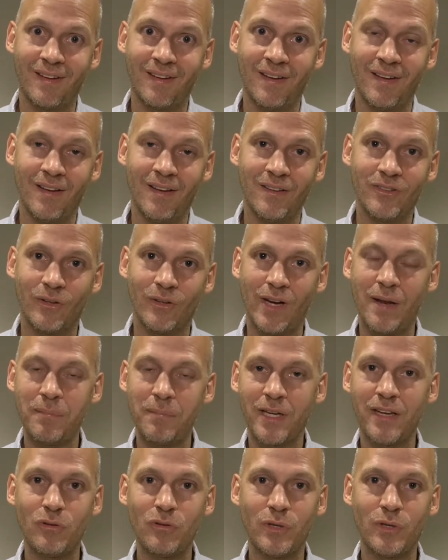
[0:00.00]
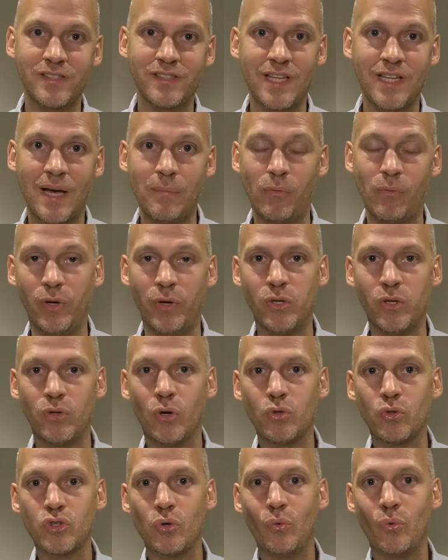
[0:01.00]
So let me give you an example. When you go
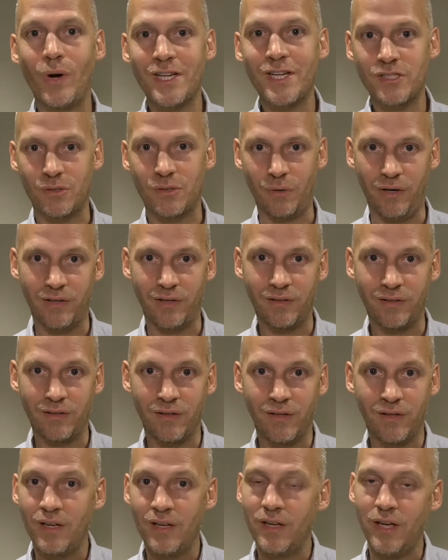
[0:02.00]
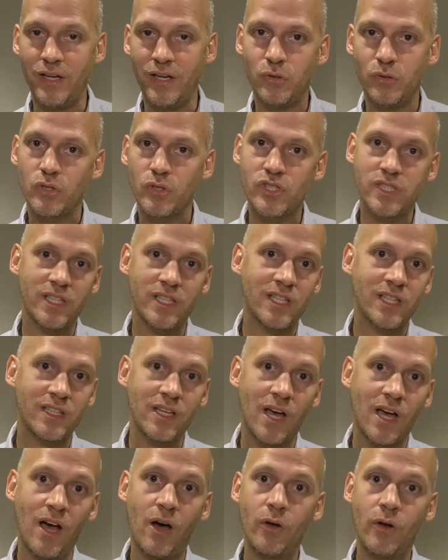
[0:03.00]
to a restaurant and you're sitting
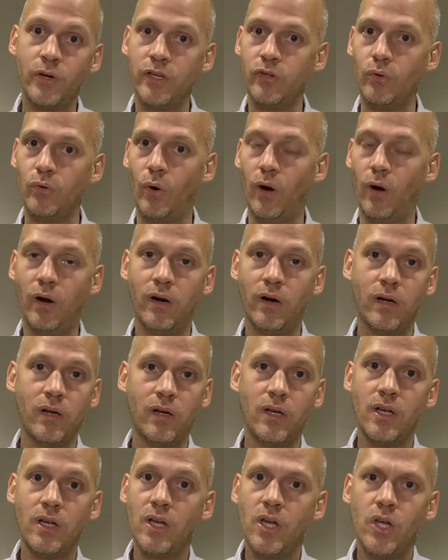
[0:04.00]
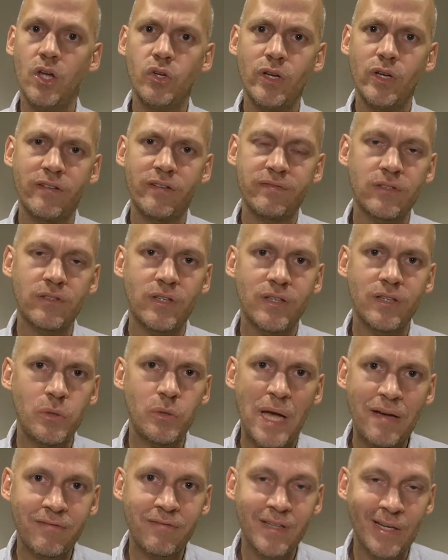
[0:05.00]
down and you
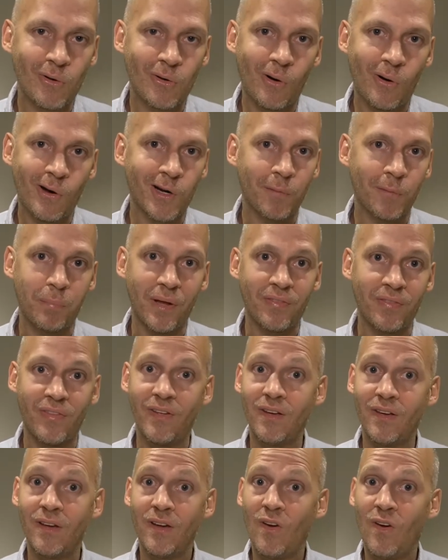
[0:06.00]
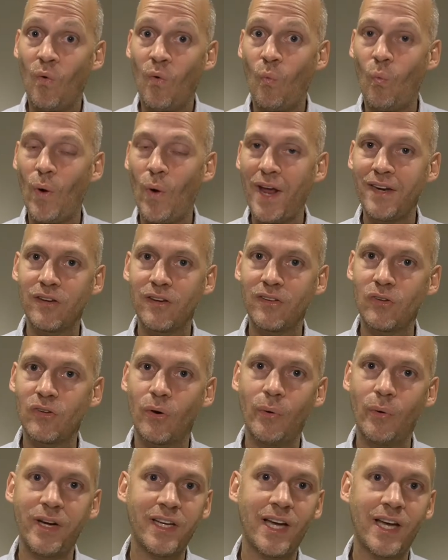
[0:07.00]
haven't yet ordered, but the waiter is
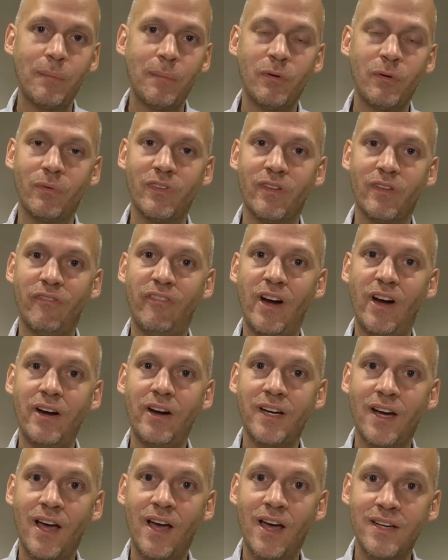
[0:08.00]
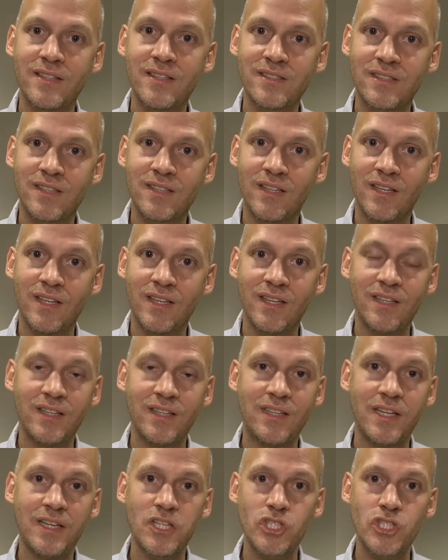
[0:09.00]
already coming with a very nice
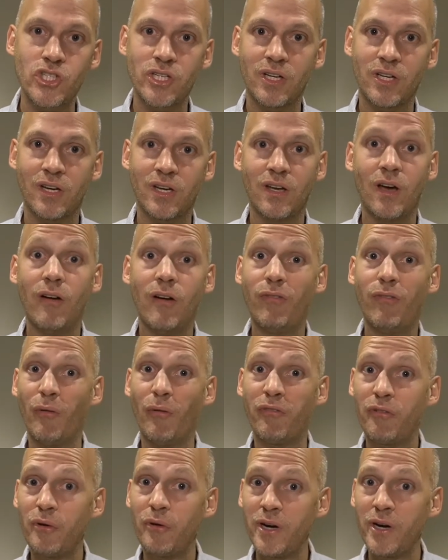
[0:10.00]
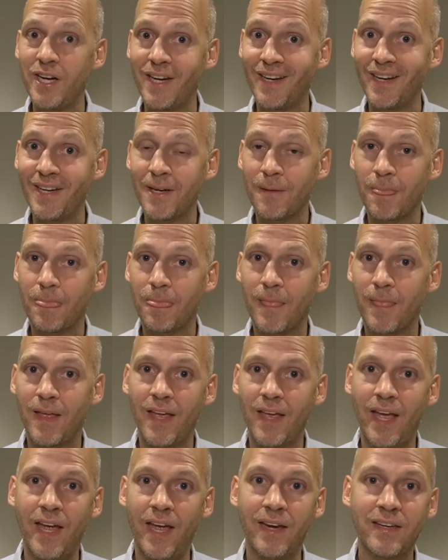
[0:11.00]
dish for free
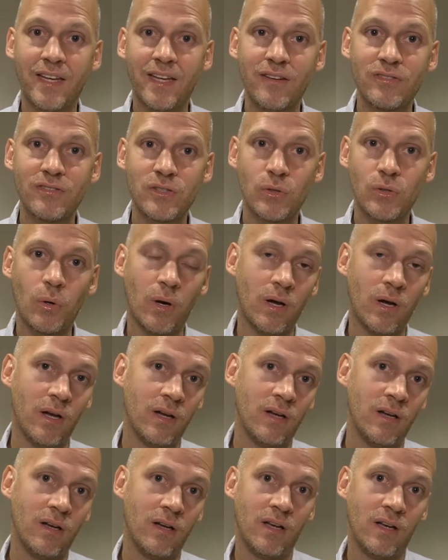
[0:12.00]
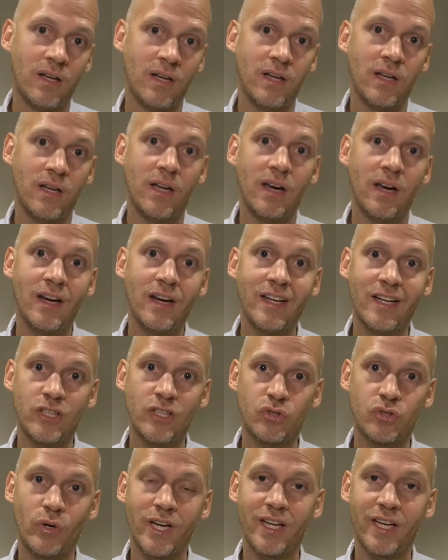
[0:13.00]
and gives you a little
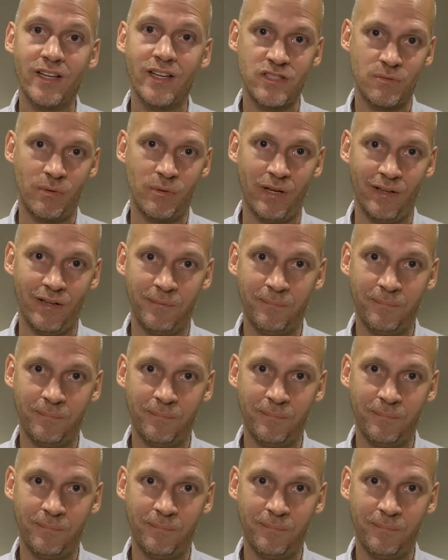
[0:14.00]
drink as well.